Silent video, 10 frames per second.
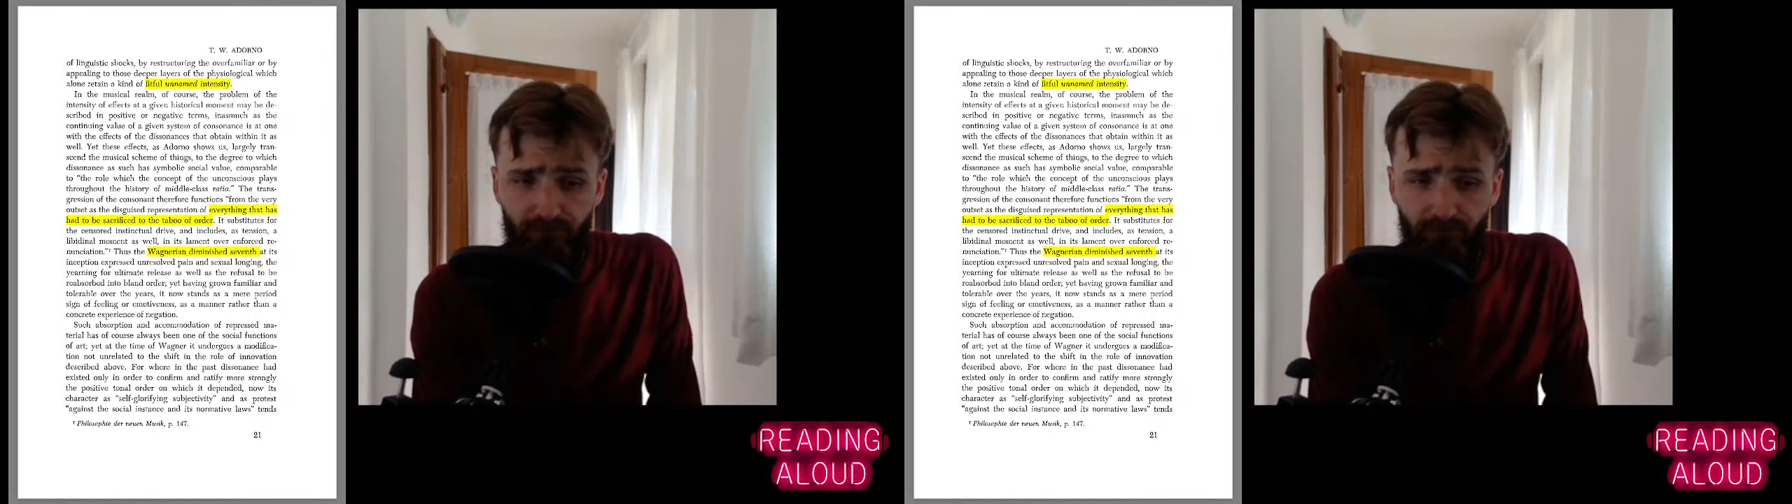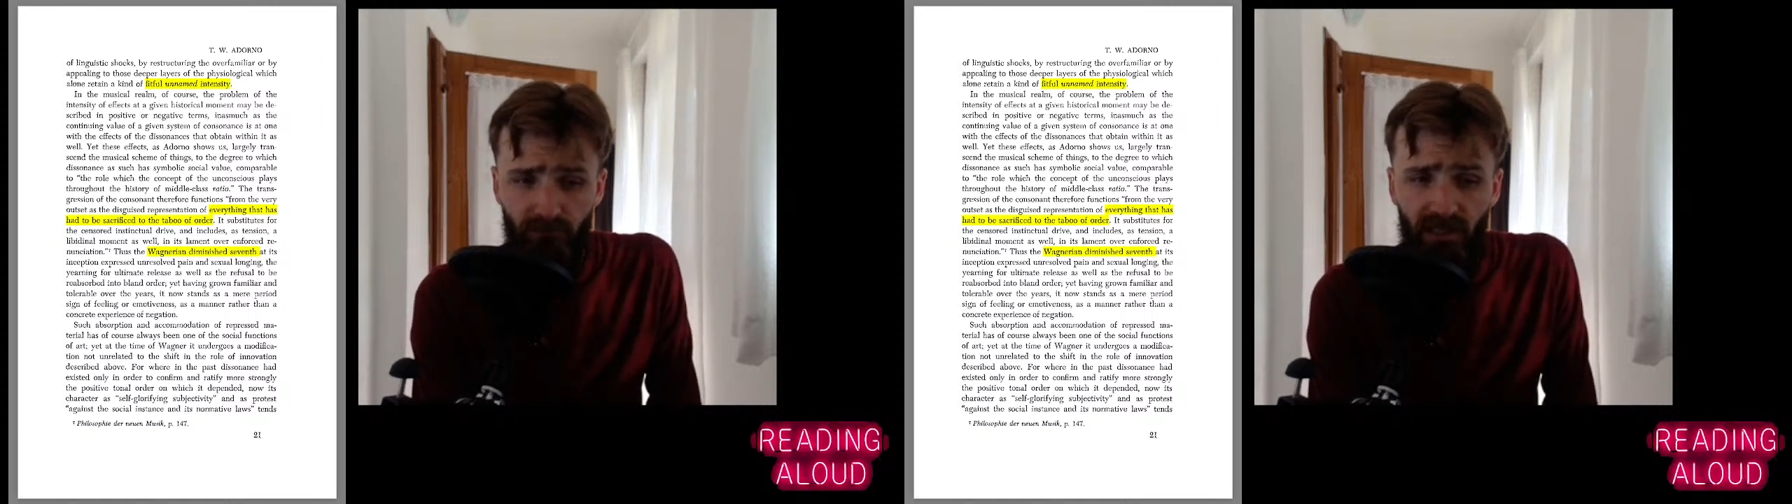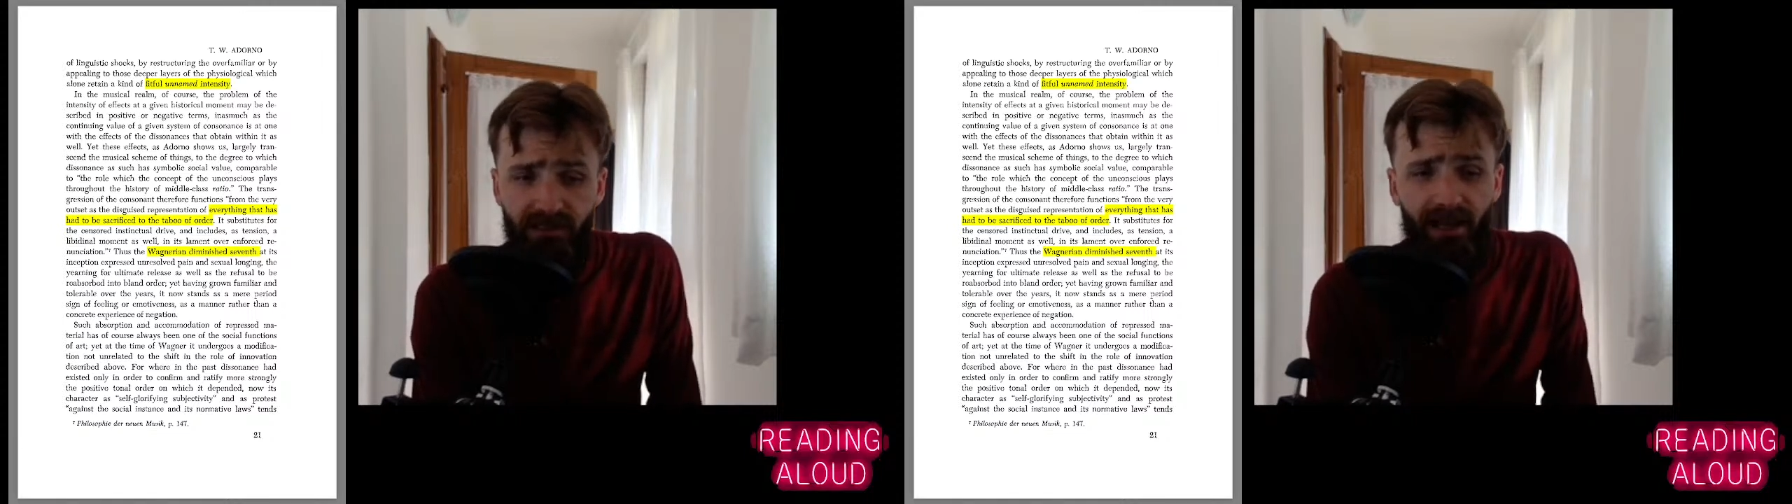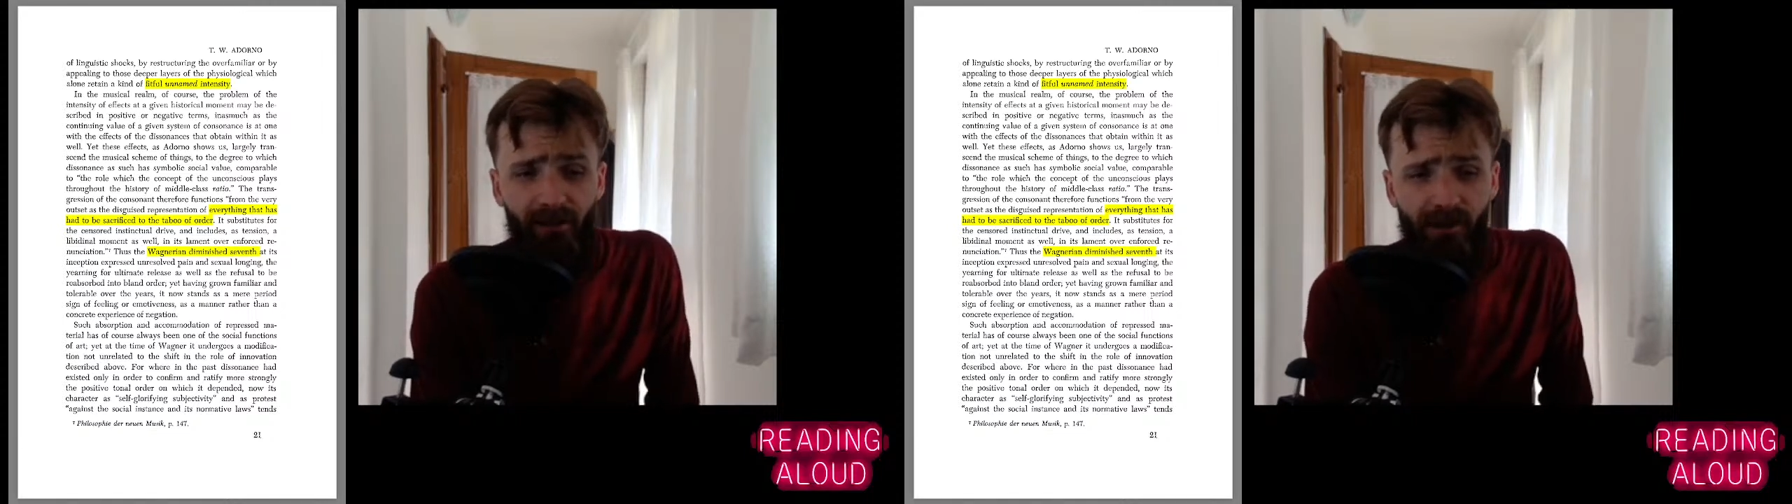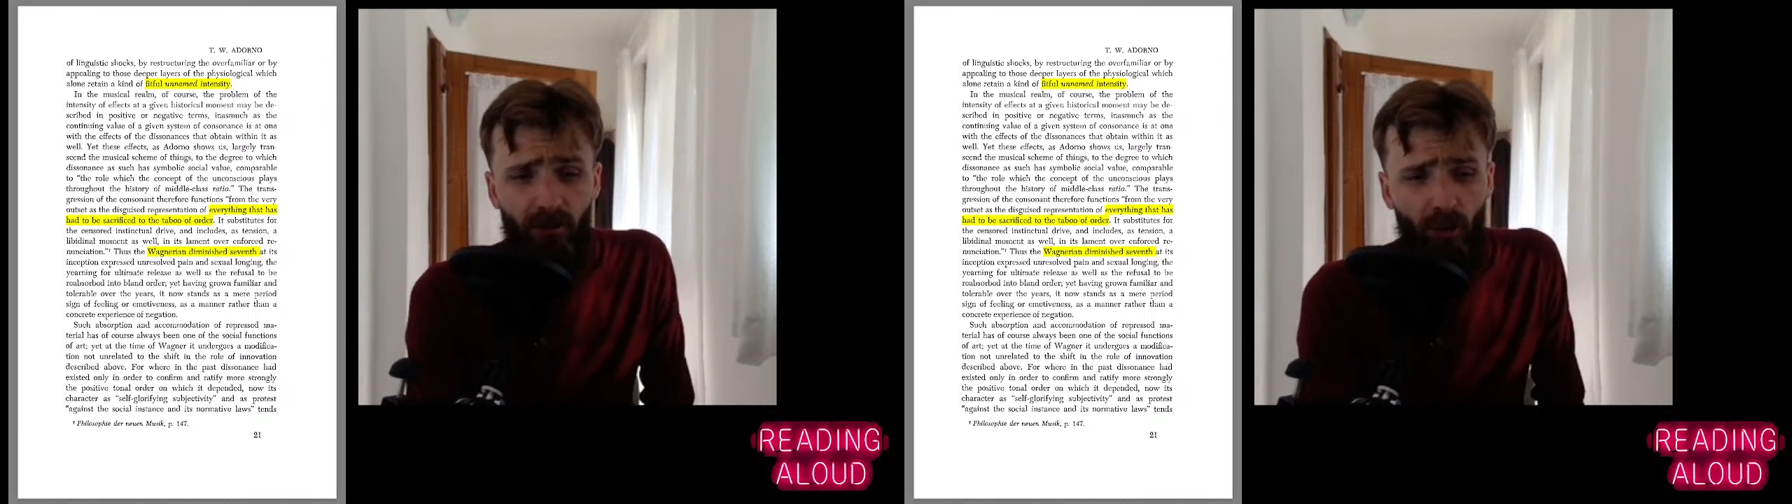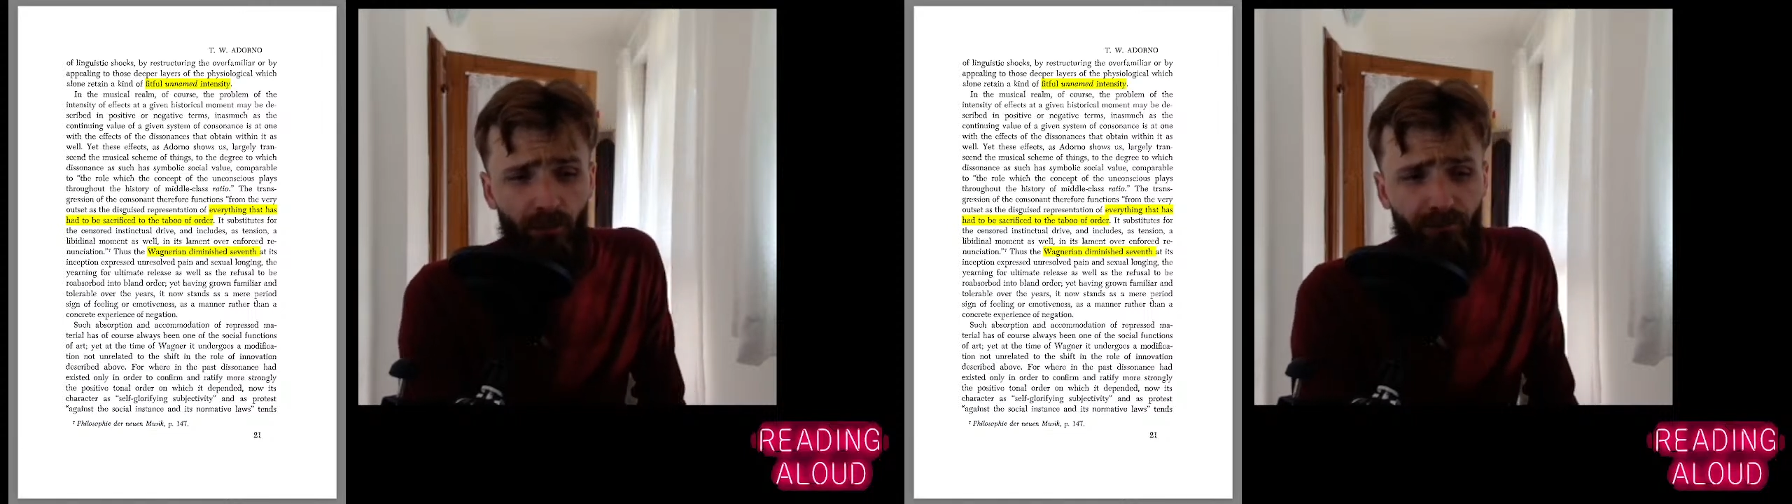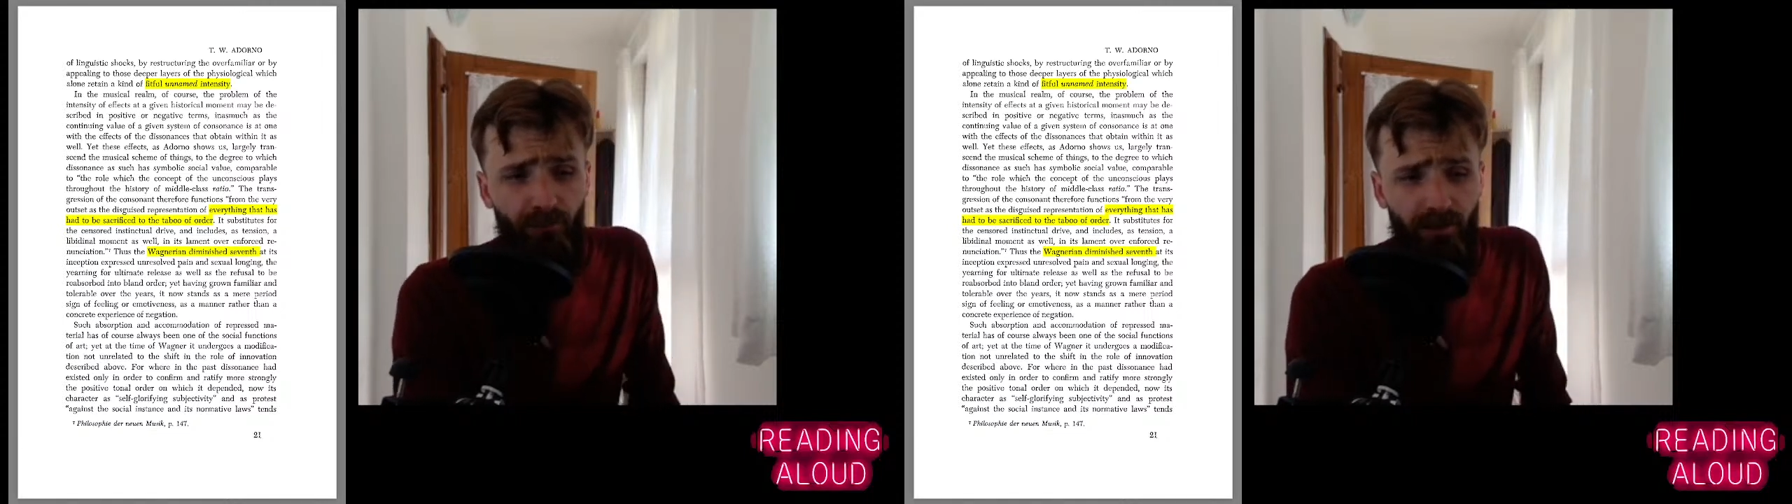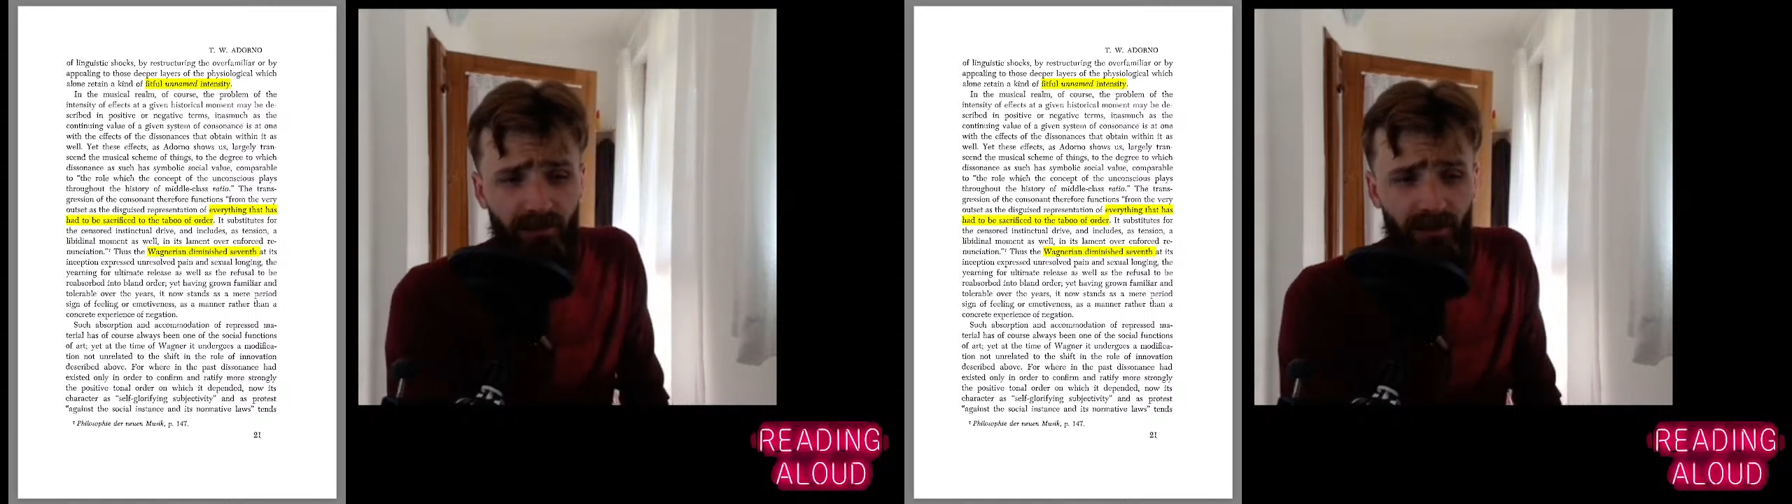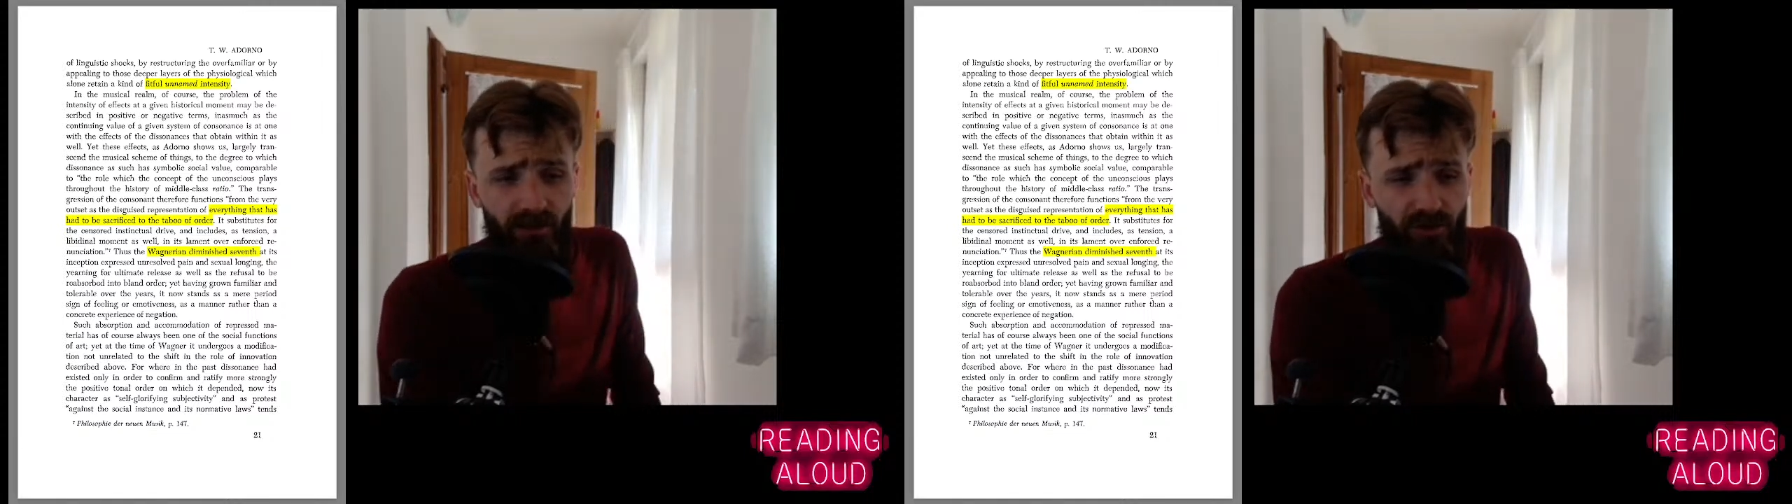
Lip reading: Yet having grown familiar and